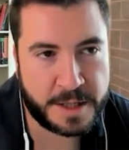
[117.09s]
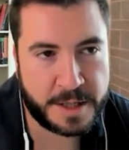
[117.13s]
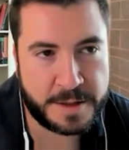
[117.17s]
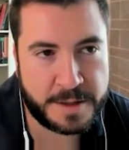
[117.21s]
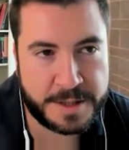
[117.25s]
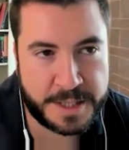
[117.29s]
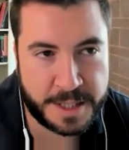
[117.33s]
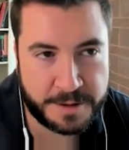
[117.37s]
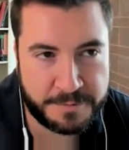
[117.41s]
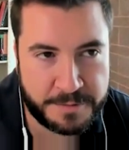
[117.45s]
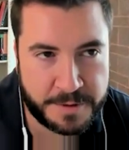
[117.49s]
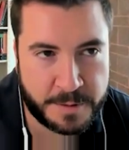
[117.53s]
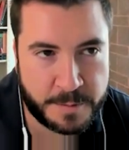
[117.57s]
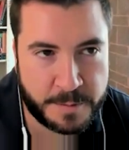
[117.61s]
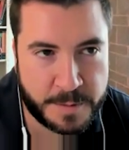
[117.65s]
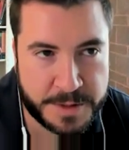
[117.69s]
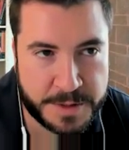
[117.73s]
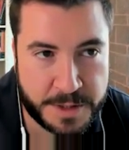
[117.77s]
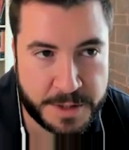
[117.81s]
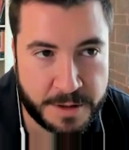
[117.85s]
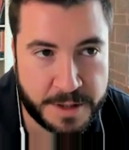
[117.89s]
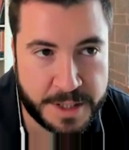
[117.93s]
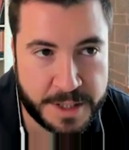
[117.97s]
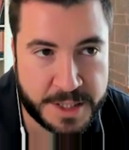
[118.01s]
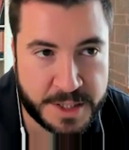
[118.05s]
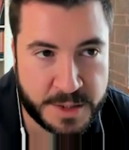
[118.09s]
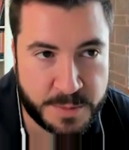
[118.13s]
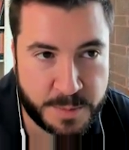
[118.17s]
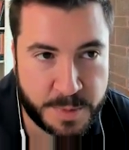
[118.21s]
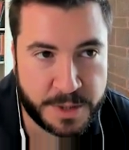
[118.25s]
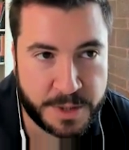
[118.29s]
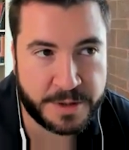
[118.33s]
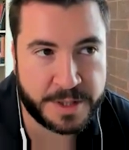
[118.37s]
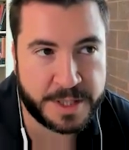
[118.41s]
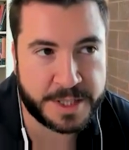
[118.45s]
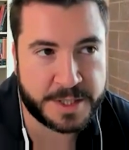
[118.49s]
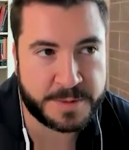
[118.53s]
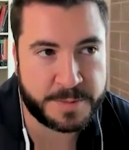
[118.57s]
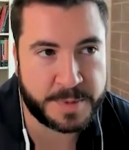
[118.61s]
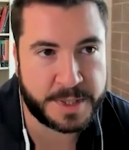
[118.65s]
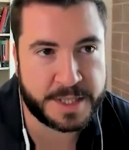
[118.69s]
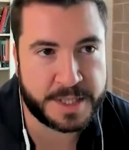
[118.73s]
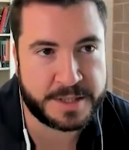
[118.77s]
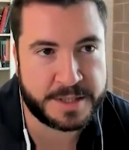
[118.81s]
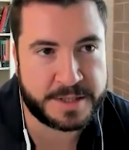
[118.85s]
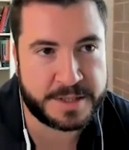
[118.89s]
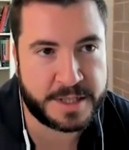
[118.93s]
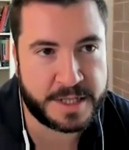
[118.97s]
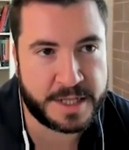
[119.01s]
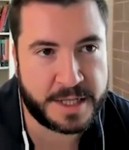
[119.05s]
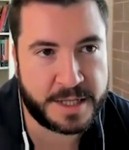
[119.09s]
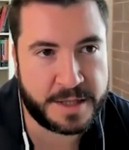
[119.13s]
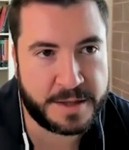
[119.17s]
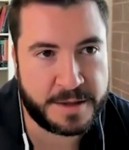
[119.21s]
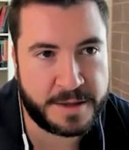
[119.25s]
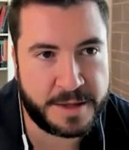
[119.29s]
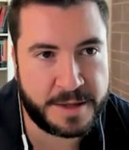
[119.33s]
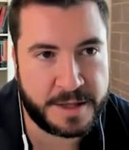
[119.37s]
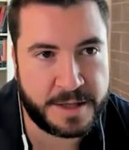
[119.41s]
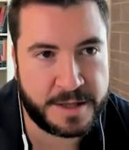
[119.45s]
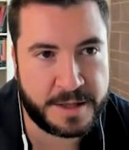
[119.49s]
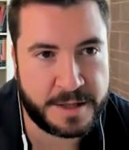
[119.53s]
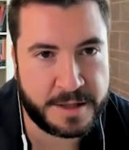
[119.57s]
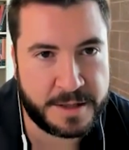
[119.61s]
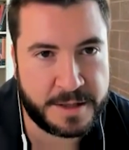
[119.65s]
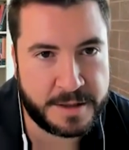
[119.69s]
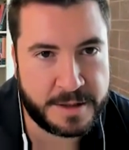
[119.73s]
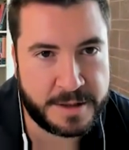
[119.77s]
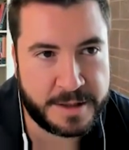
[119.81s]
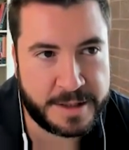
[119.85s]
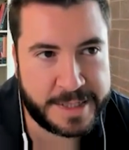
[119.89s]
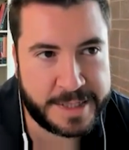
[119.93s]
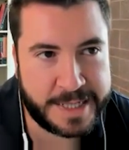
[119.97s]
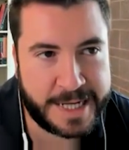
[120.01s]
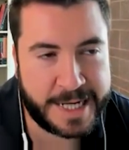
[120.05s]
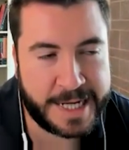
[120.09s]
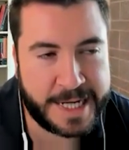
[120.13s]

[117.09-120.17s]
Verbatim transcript: it definitely was good experience because the